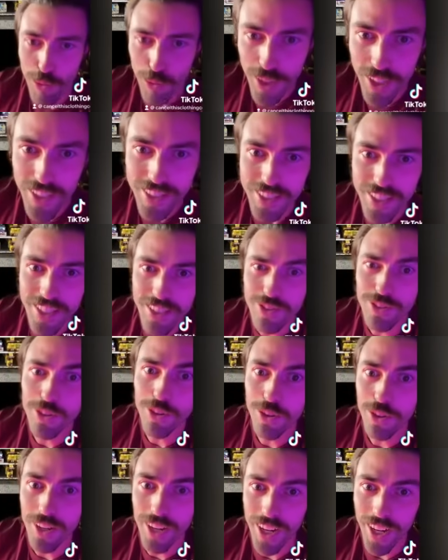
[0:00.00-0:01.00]
was
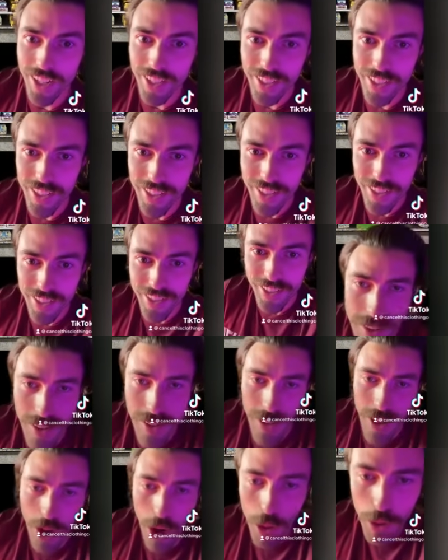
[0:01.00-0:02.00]
going into grocery stores
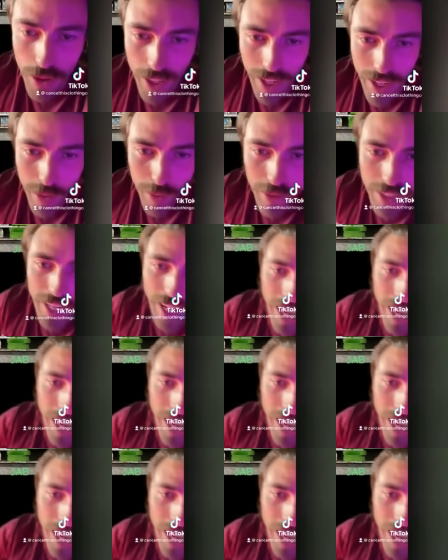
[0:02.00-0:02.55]
and taking photos